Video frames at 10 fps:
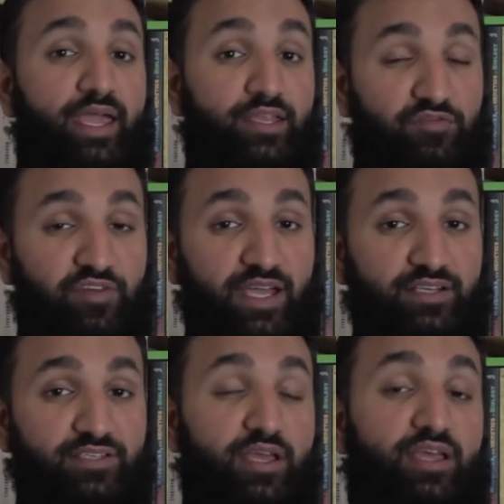In
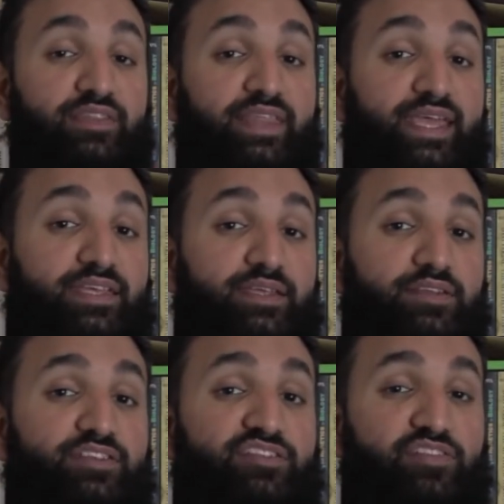fact,
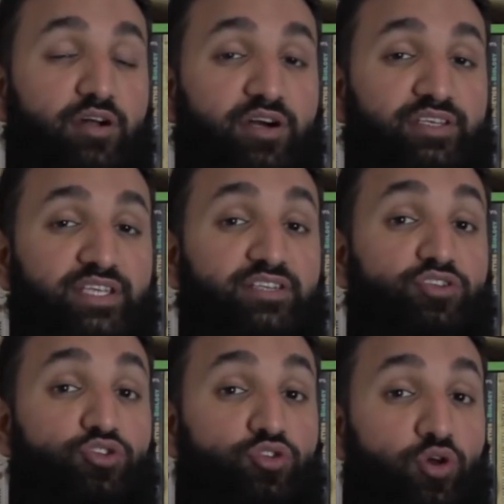they
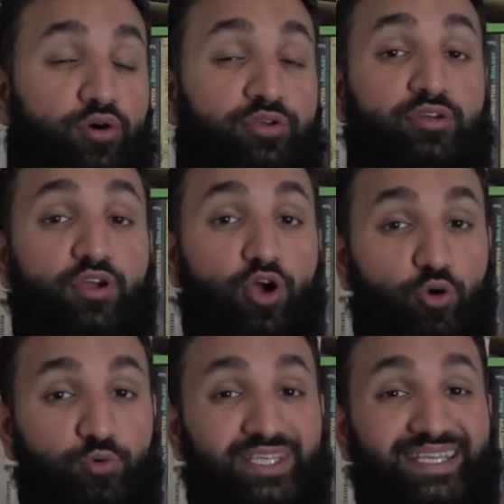discarded
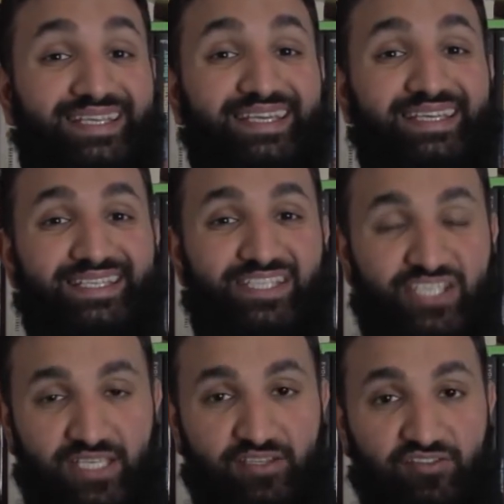non-coding
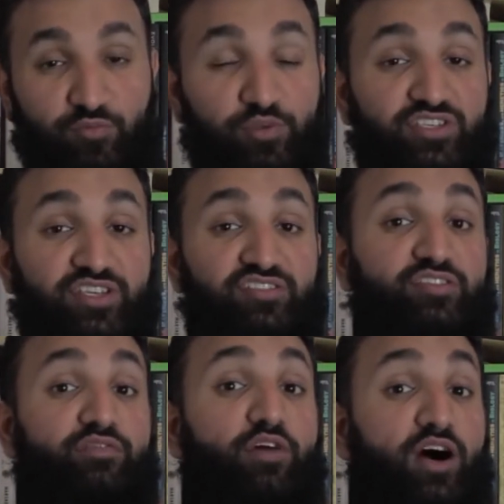genes, which is
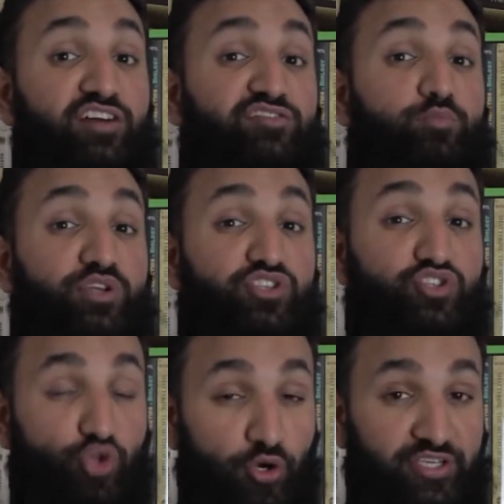the vast
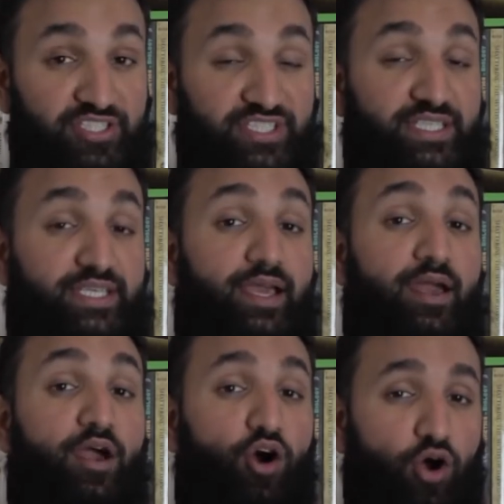majority
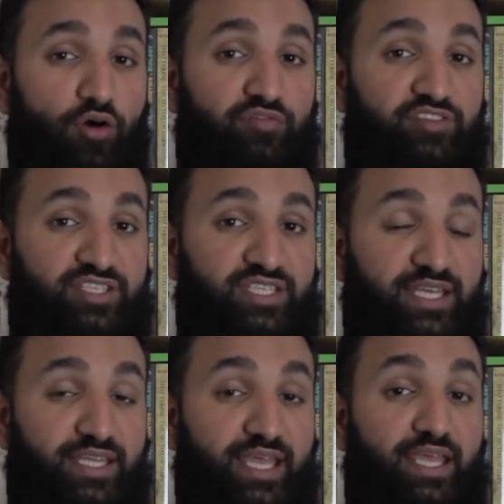of the
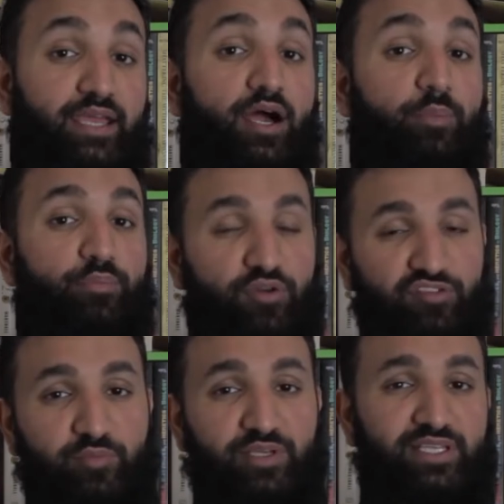DNA,
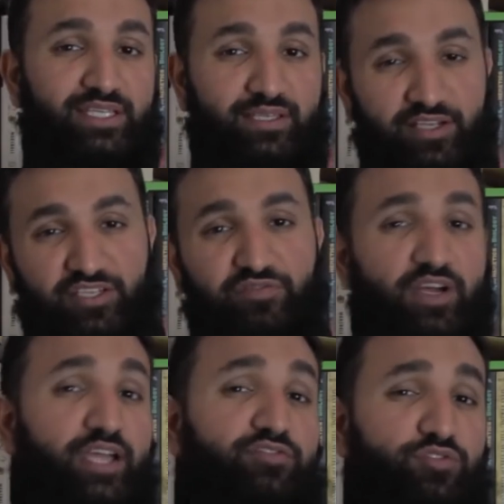approximately
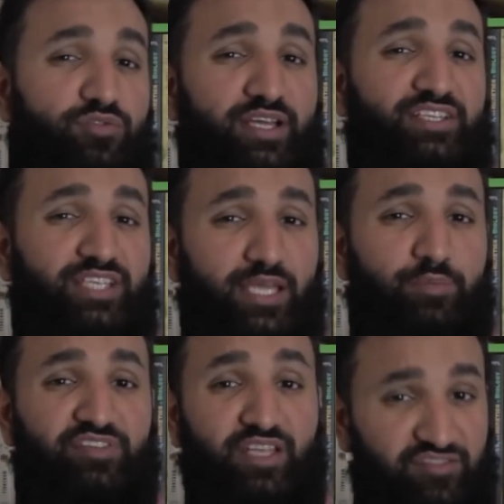95 to
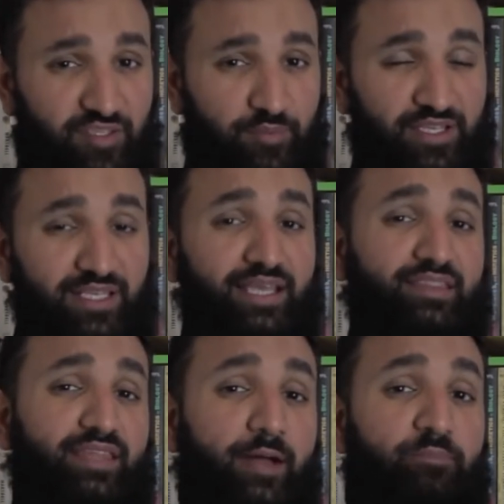98%, something
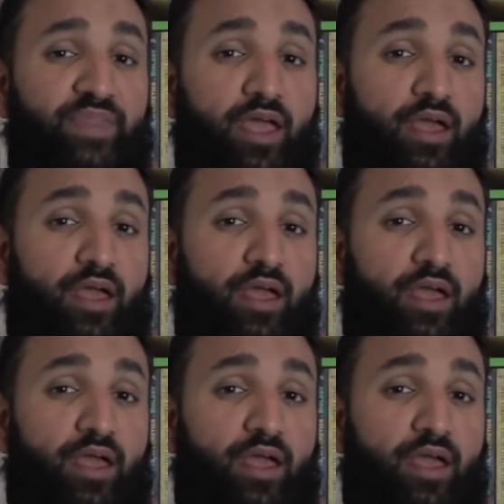like that.